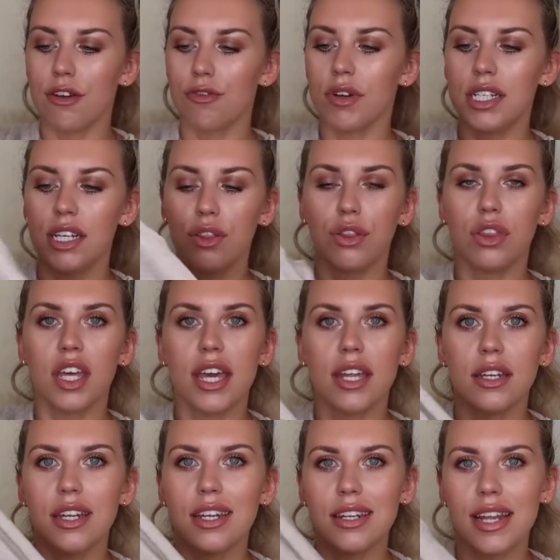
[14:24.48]
a really
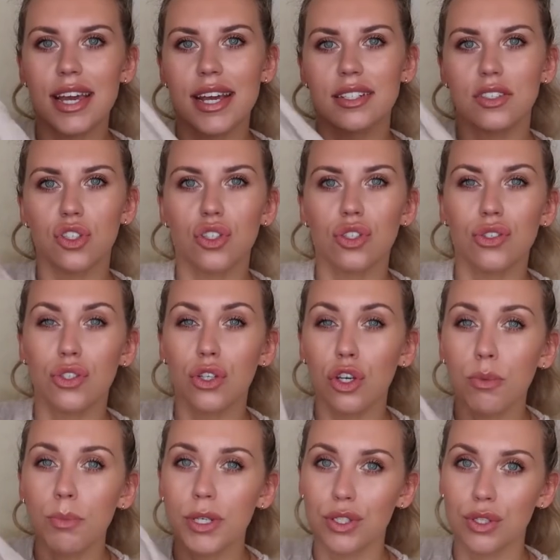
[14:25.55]
thin knit
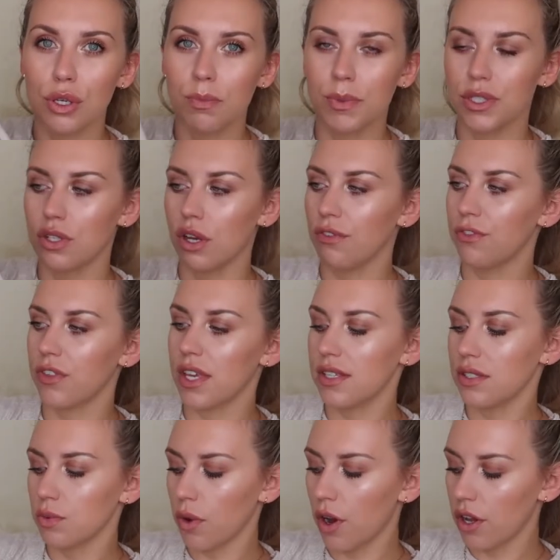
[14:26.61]
super, super soft,
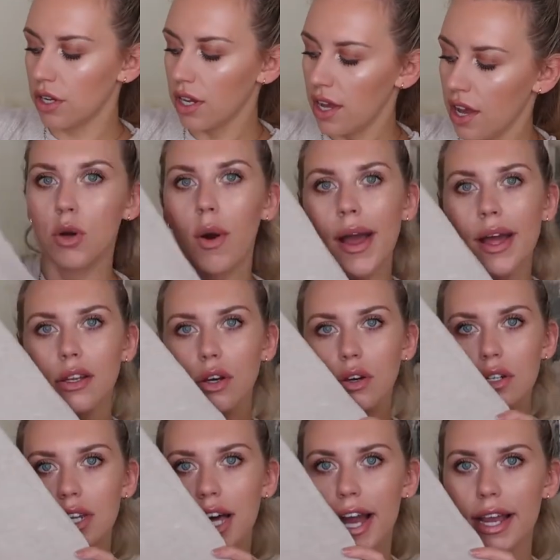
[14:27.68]
this one. Quite
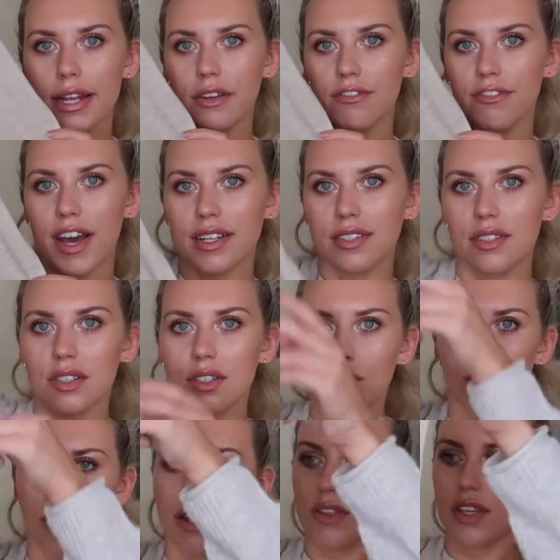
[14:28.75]
long line vest as
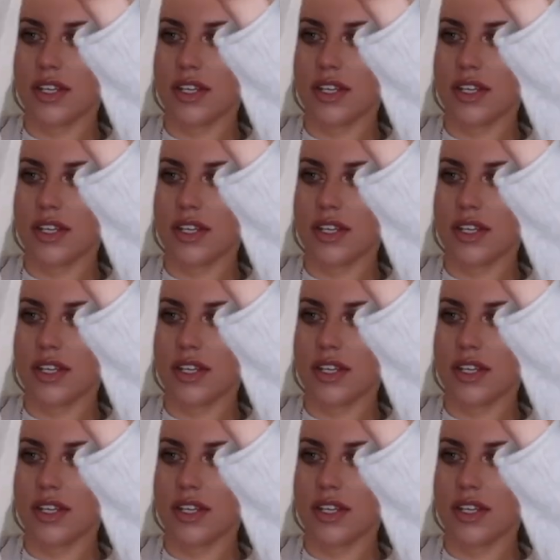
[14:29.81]
well,